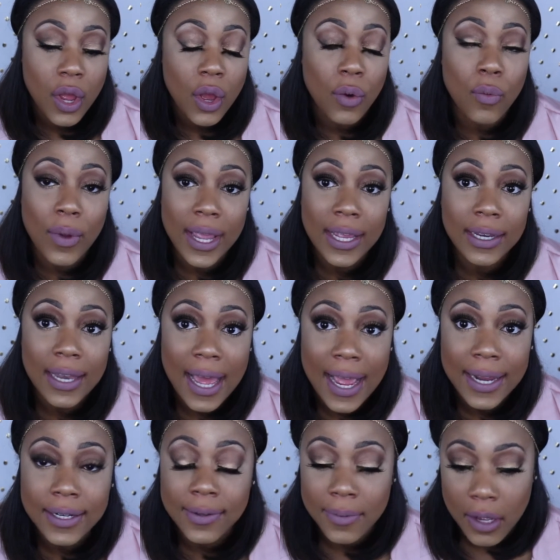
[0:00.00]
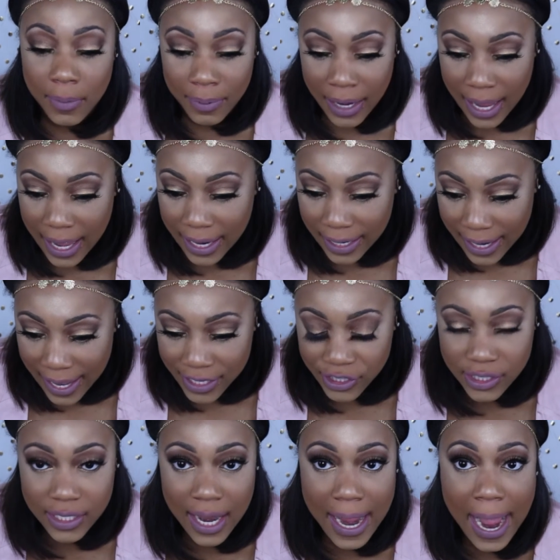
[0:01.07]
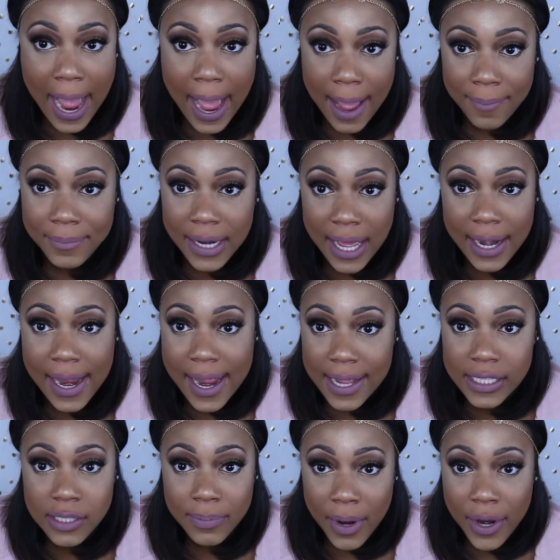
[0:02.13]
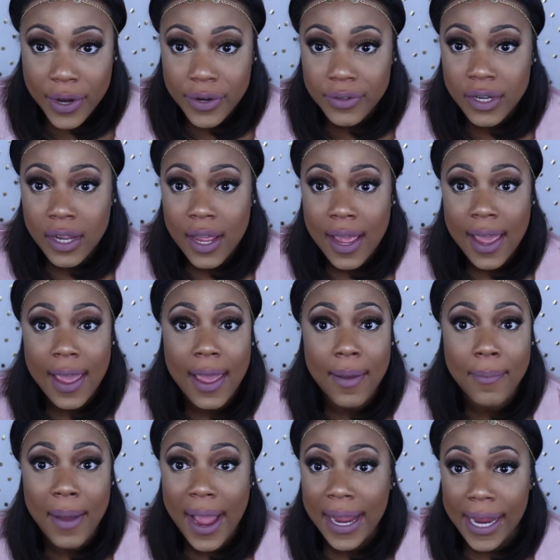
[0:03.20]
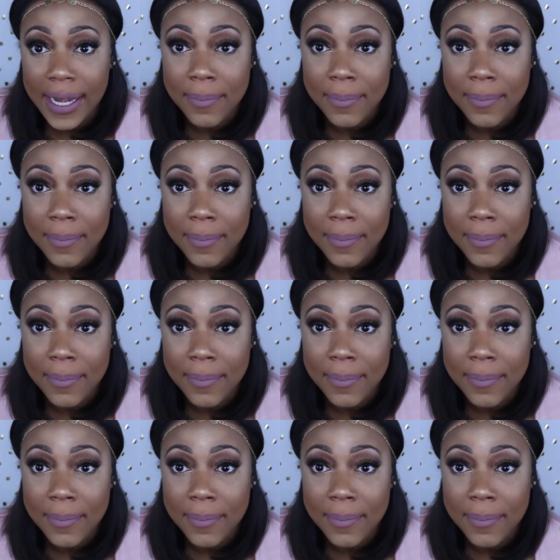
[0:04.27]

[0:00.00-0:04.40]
wing liner, applying lashes. Like, I'm not an expert by any